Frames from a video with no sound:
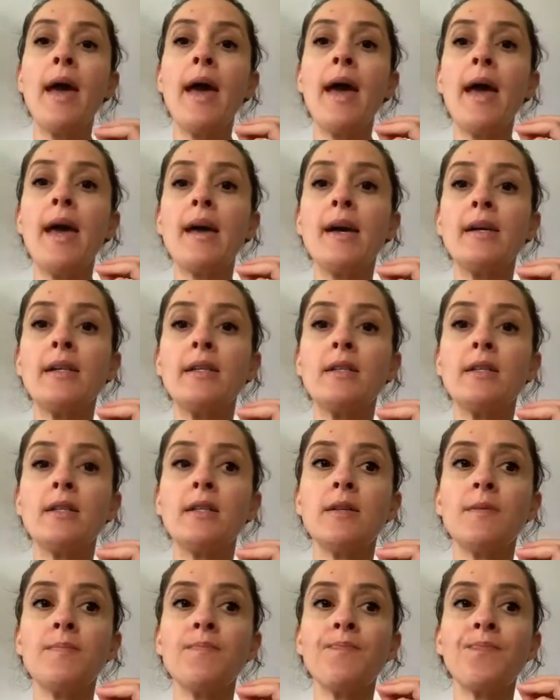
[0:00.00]

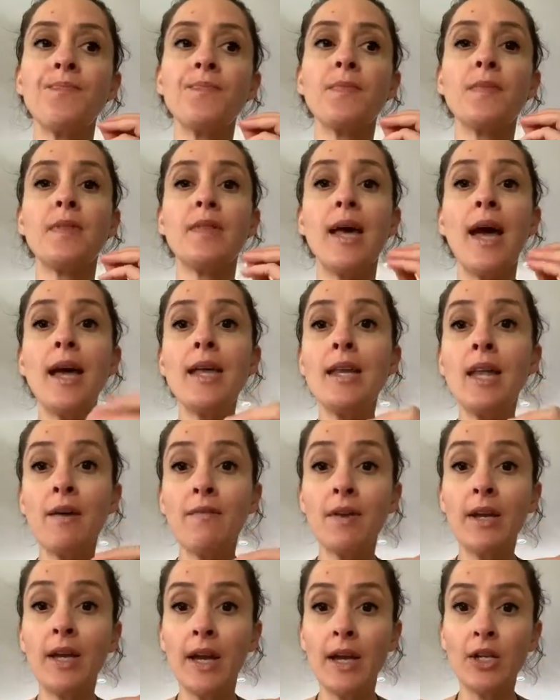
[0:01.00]
And that
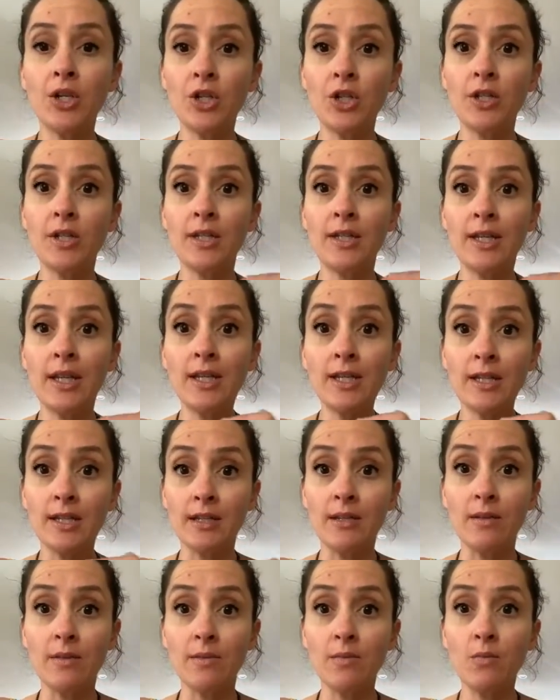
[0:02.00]
navigation
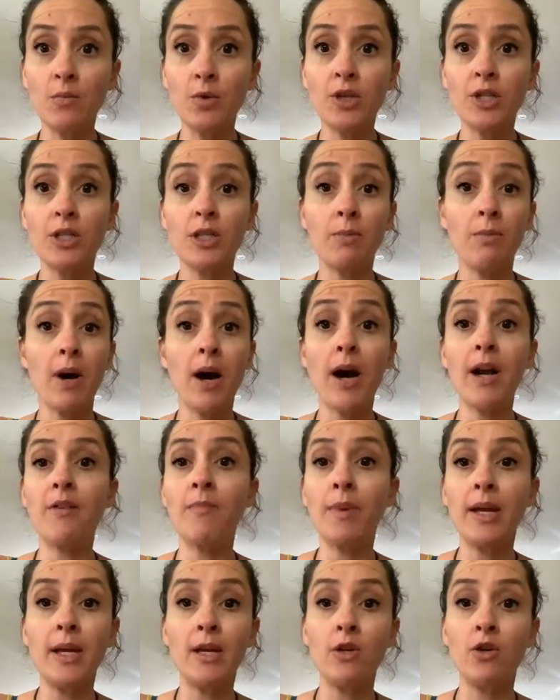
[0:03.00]
system, which is a part
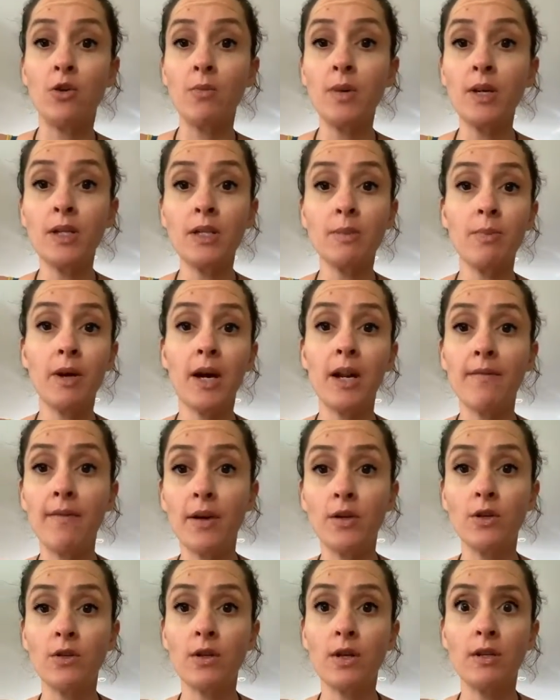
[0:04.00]
of being human, it's part of
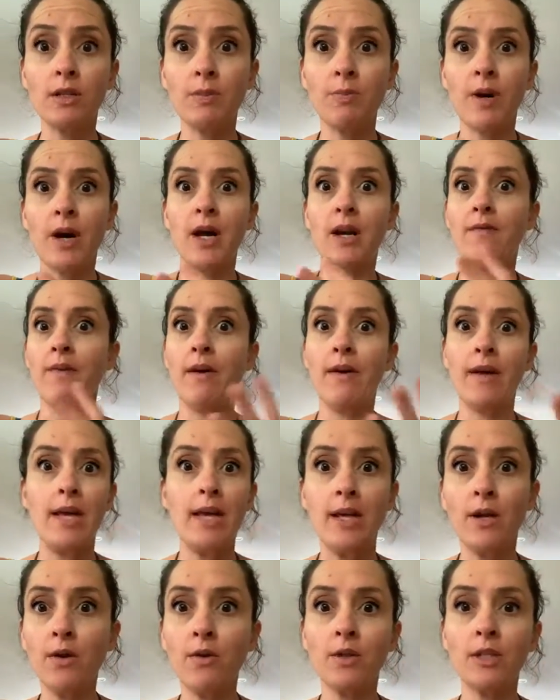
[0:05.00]
our
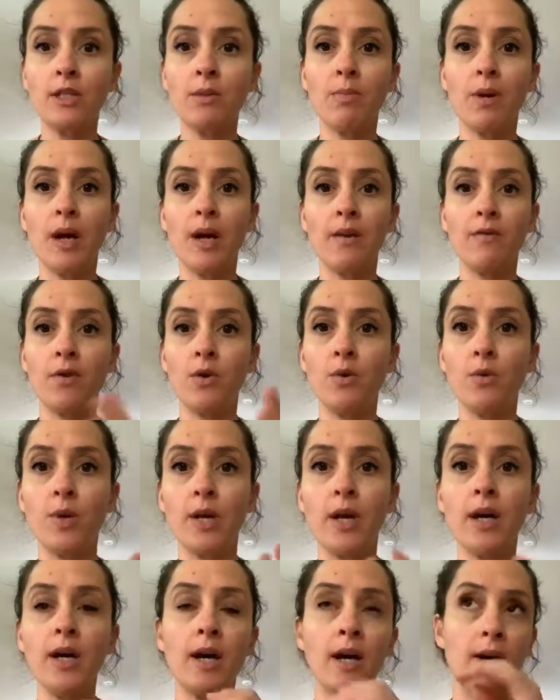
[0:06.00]
ego, it's a part of who
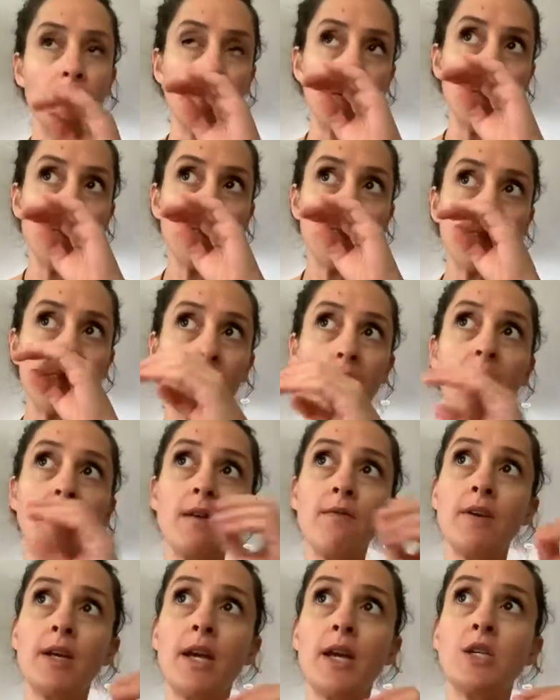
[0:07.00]
we are. That
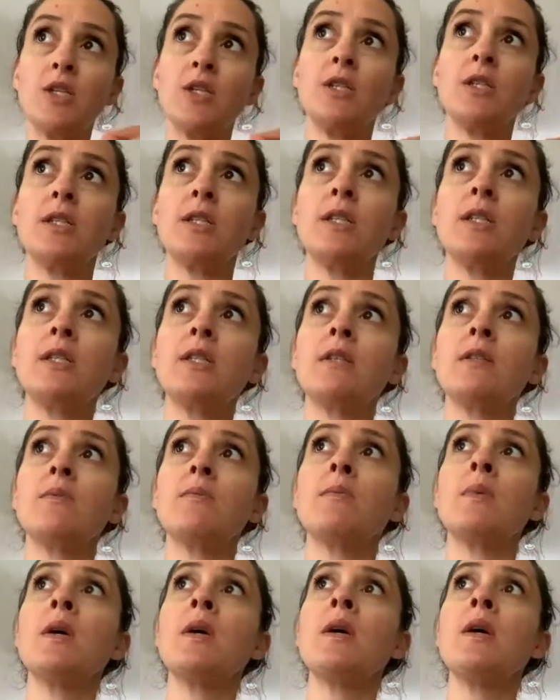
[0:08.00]
navigation
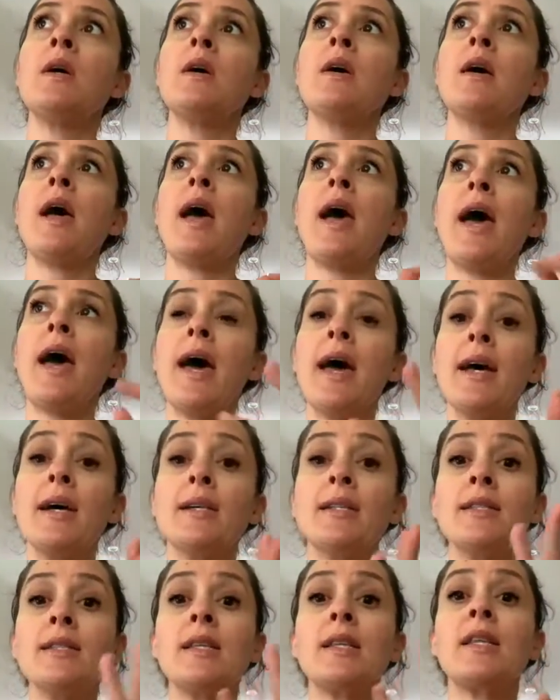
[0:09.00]
system
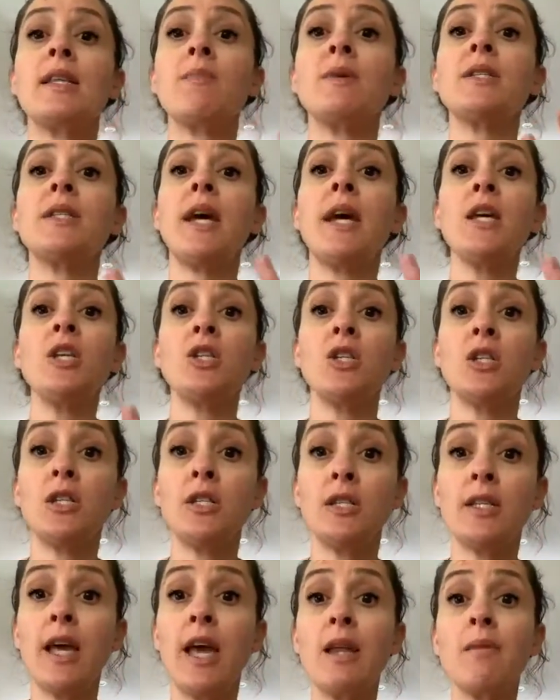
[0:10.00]
has
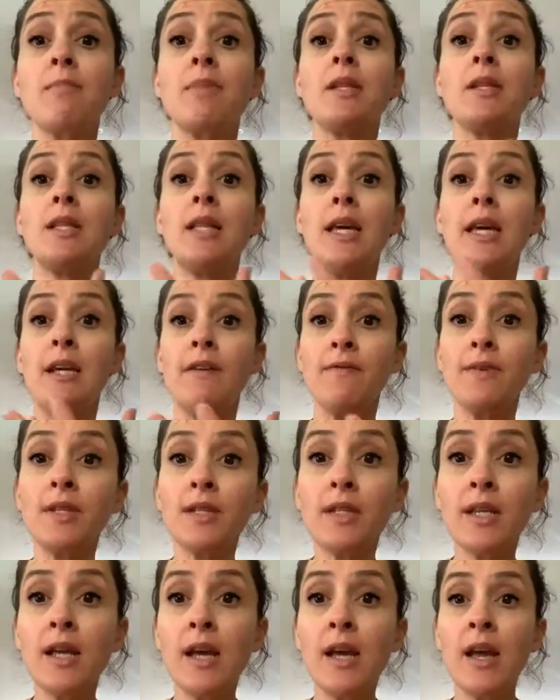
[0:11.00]
limitations and
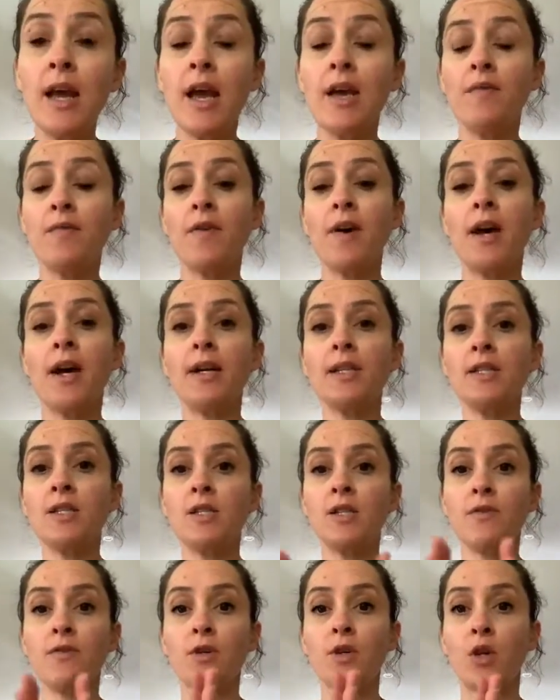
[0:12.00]
beliefs, and for us
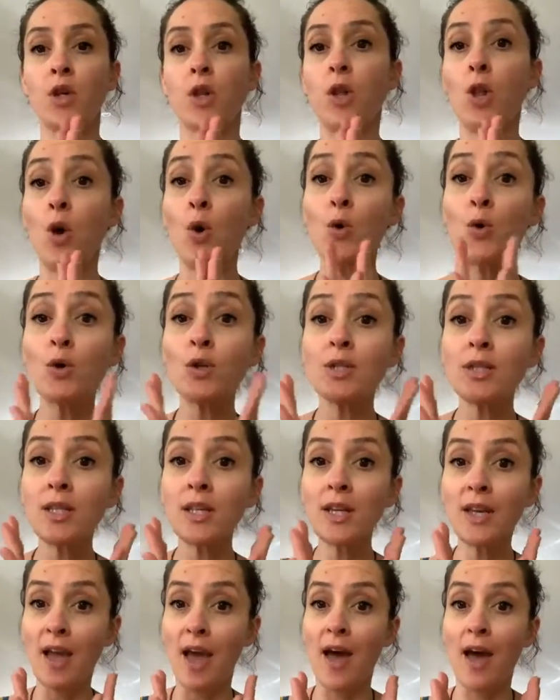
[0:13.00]
to close
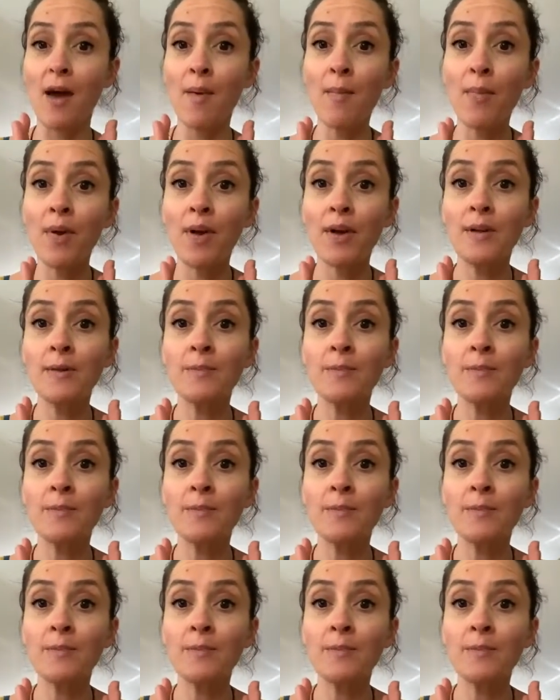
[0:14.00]
the gap,